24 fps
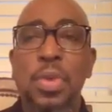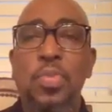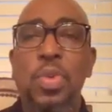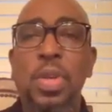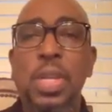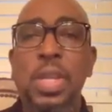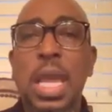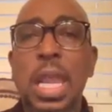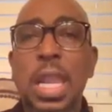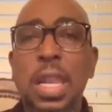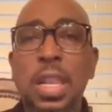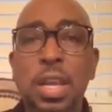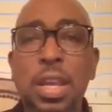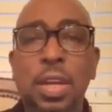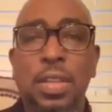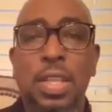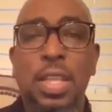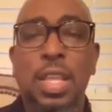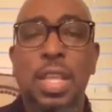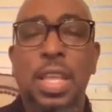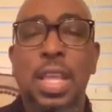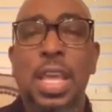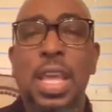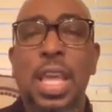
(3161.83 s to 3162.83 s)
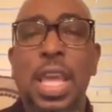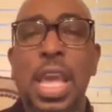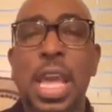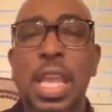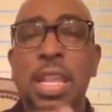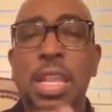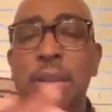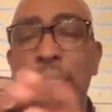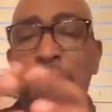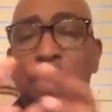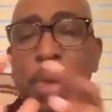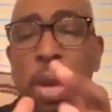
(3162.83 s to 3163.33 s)
when they looked
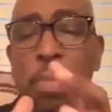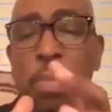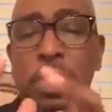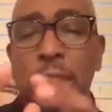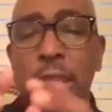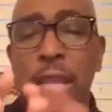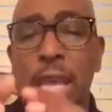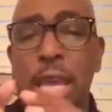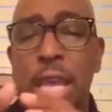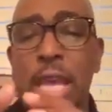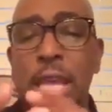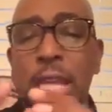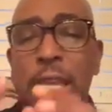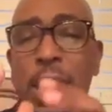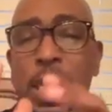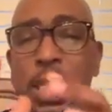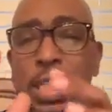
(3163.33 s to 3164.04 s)
at the promised land